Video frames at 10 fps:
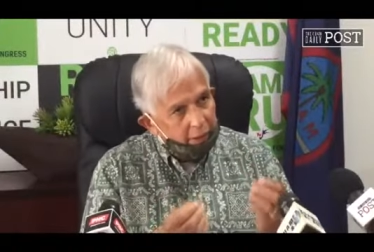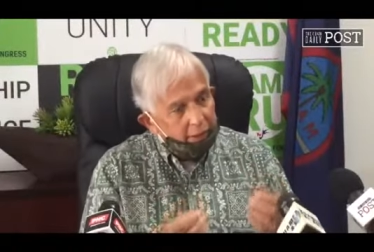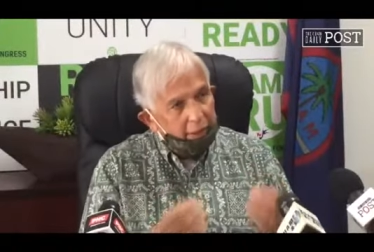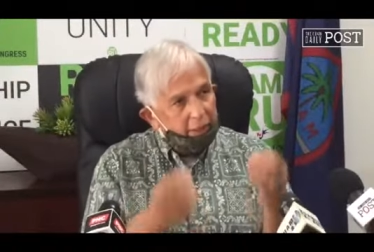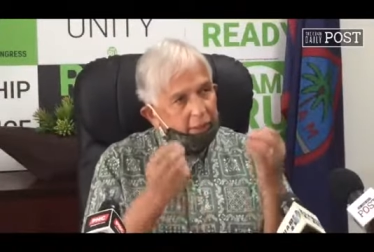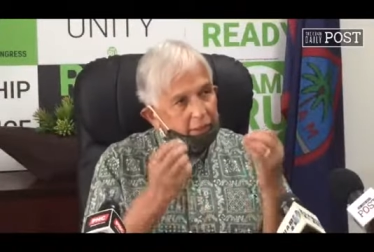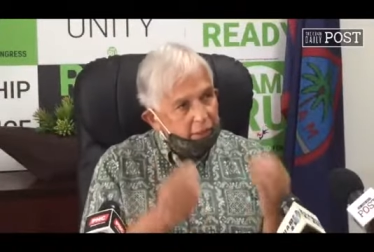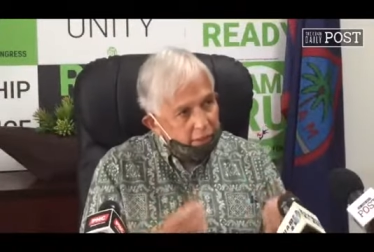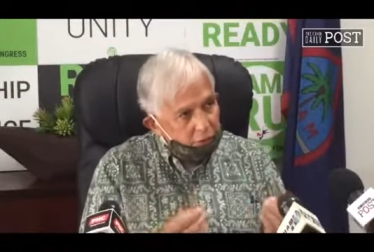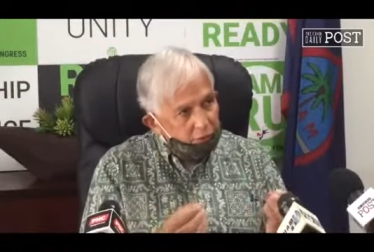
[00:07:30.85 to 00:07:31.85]
he
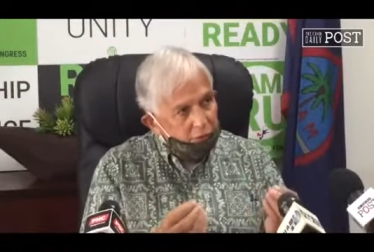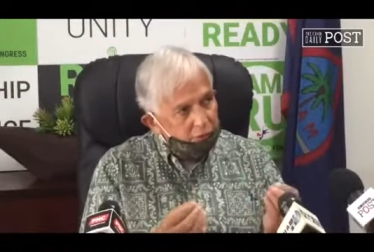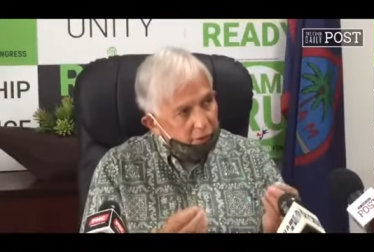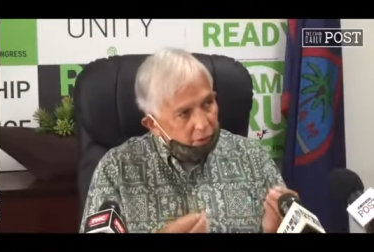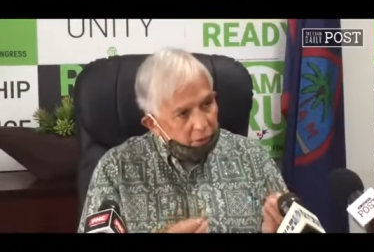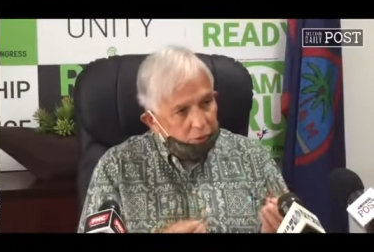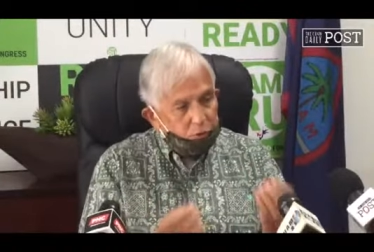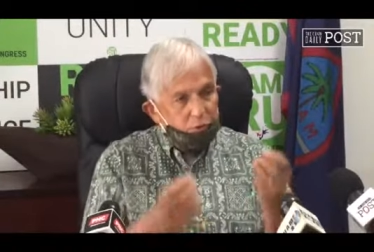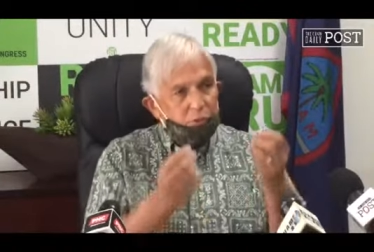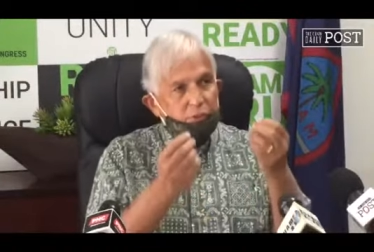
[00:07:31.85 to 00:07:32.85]
continues
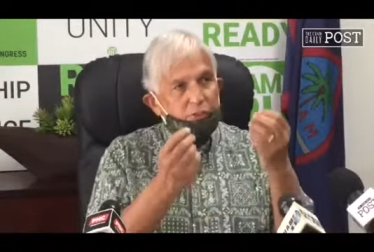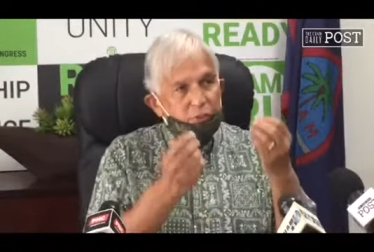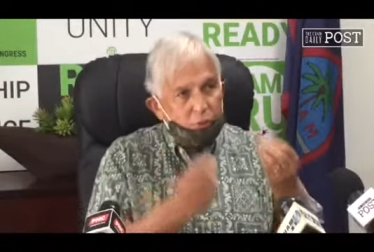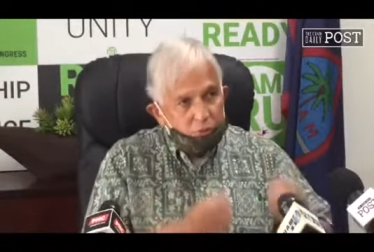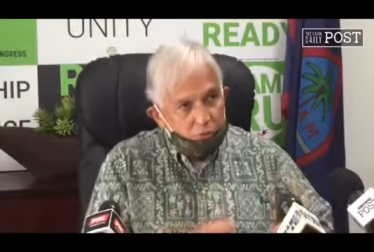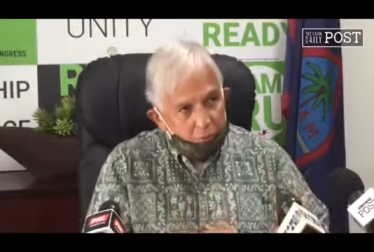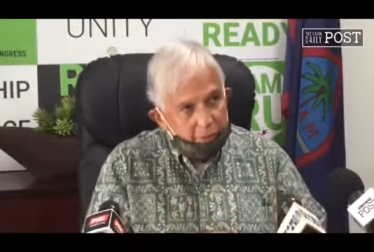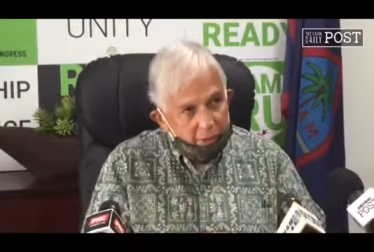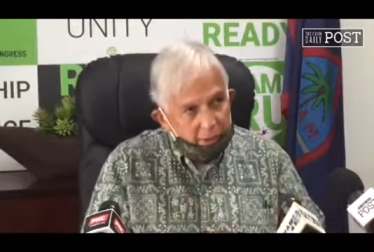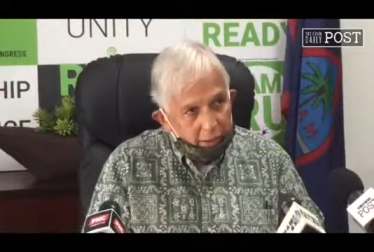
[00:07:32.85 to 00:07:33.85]
to use social
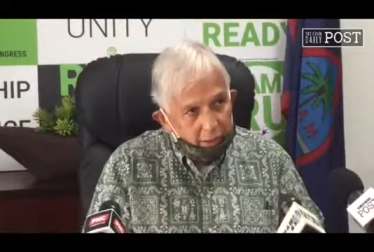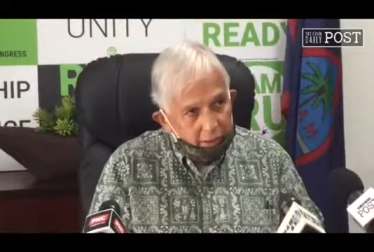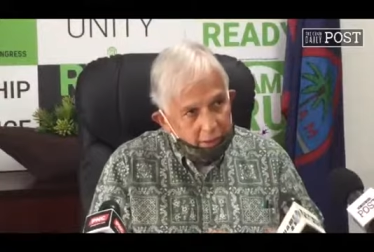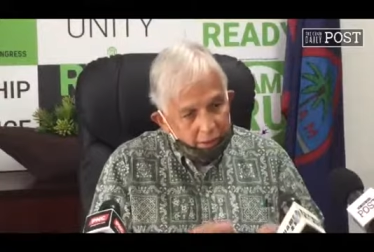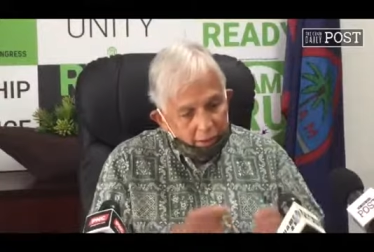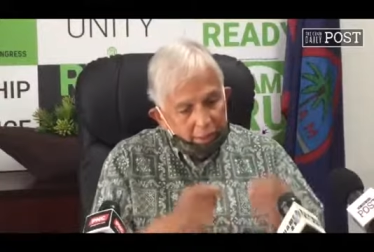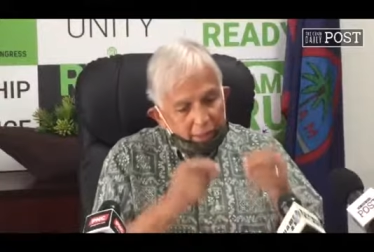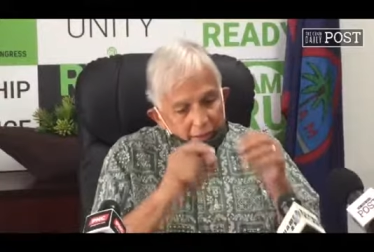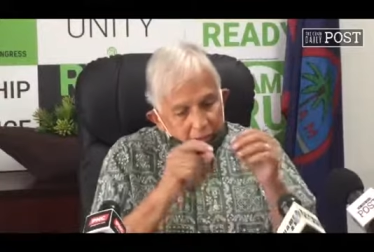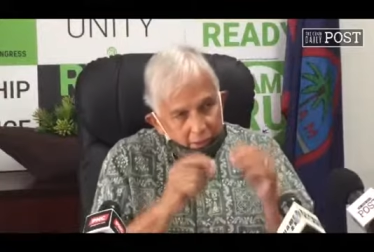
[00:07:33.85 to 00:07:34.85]
media
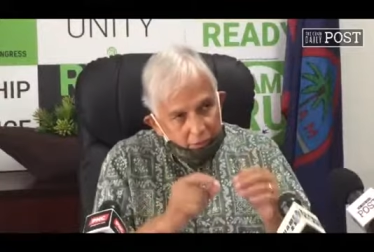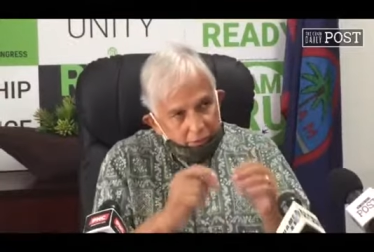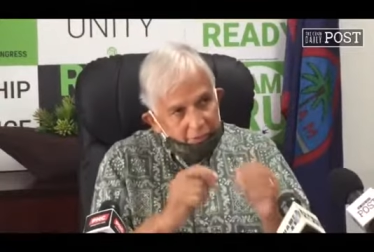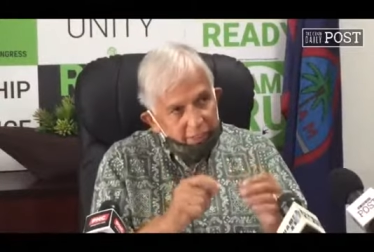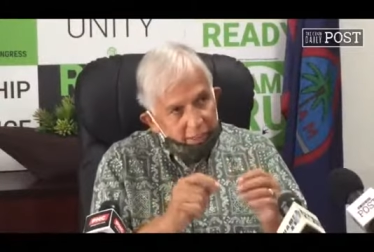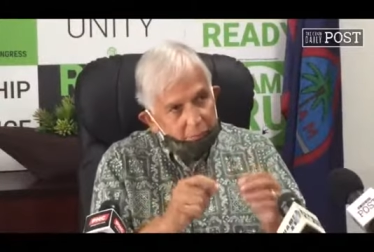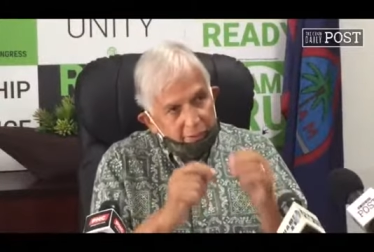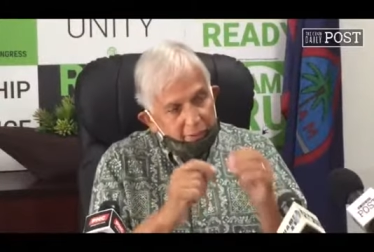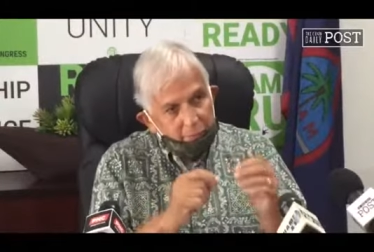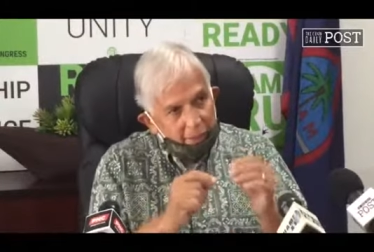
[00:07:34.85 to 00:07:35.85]
and little
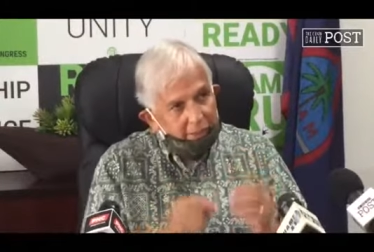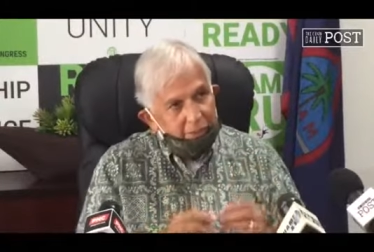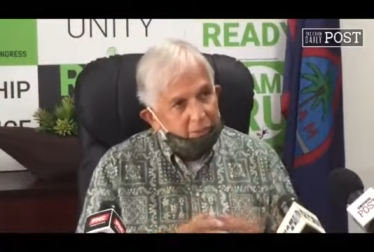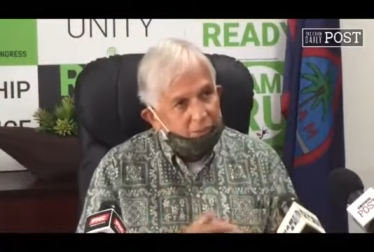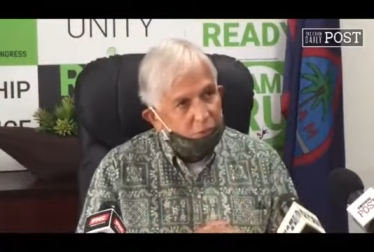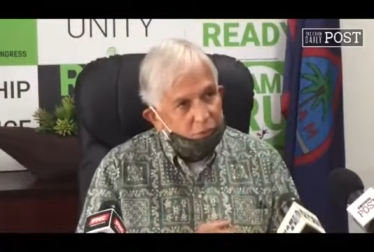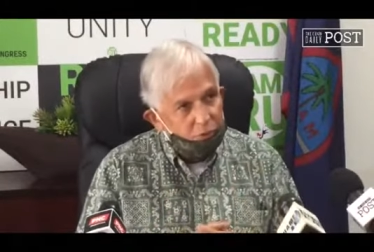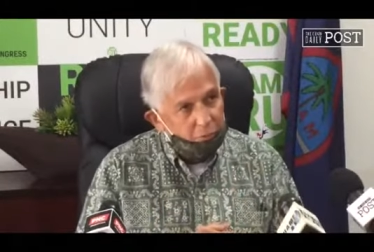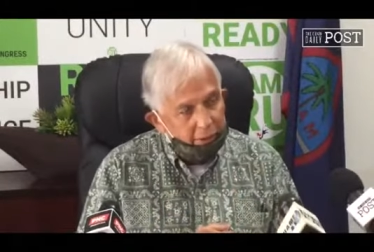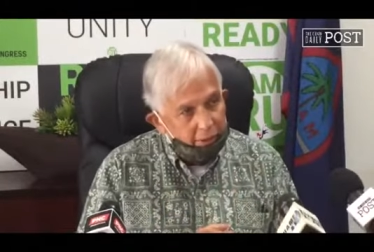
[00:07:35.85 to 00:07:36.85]
statements he makes on social
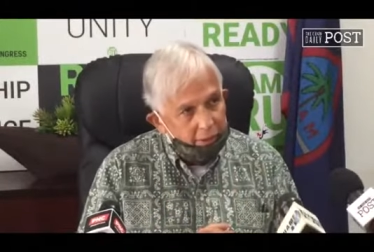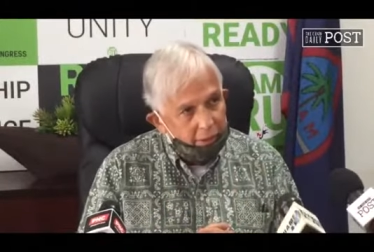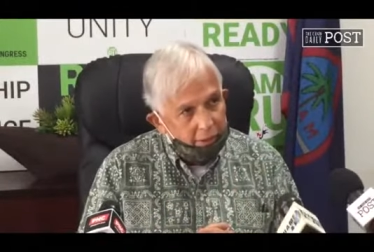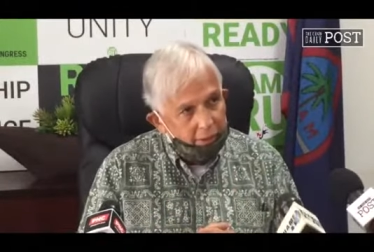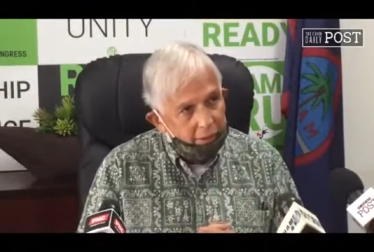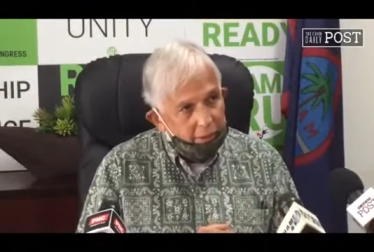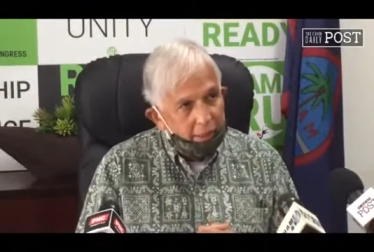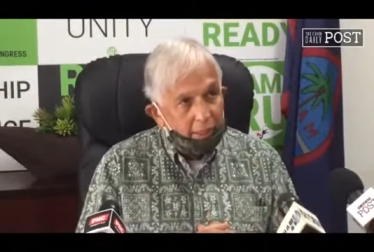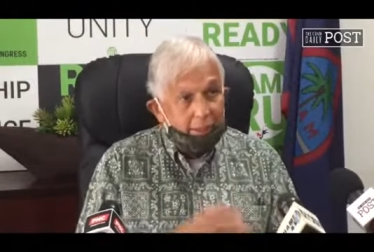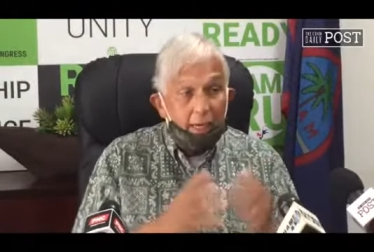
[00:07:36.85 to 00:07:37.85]
media,
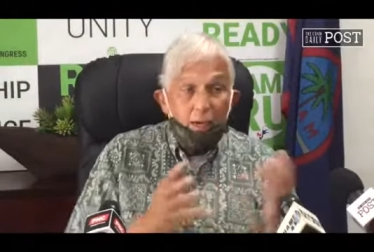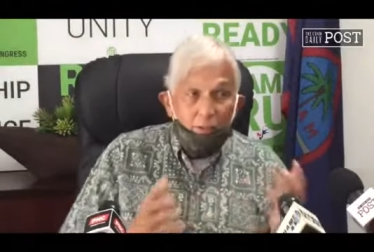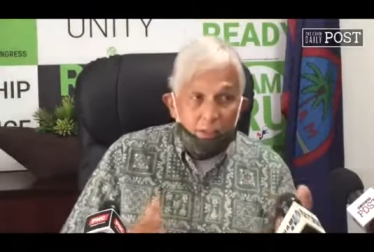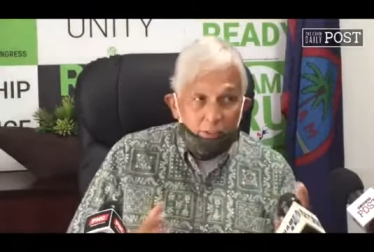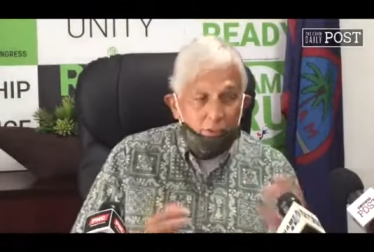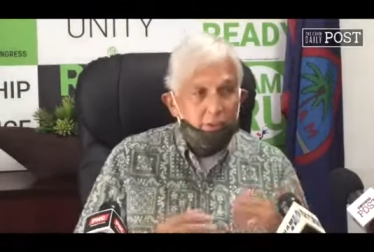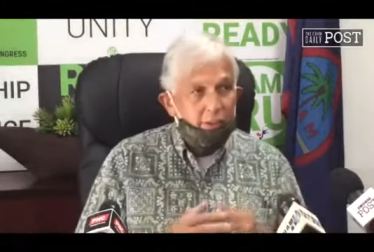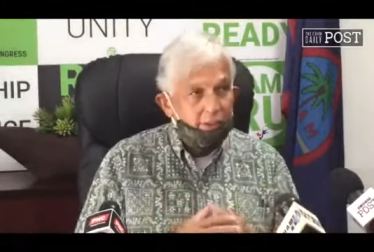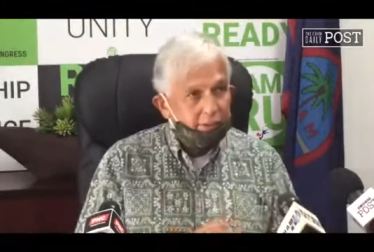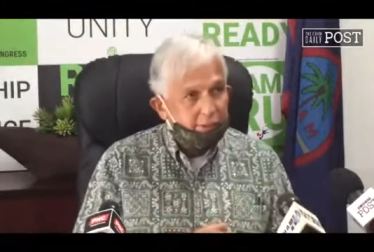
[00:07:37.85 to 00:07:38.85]
and now attorneys,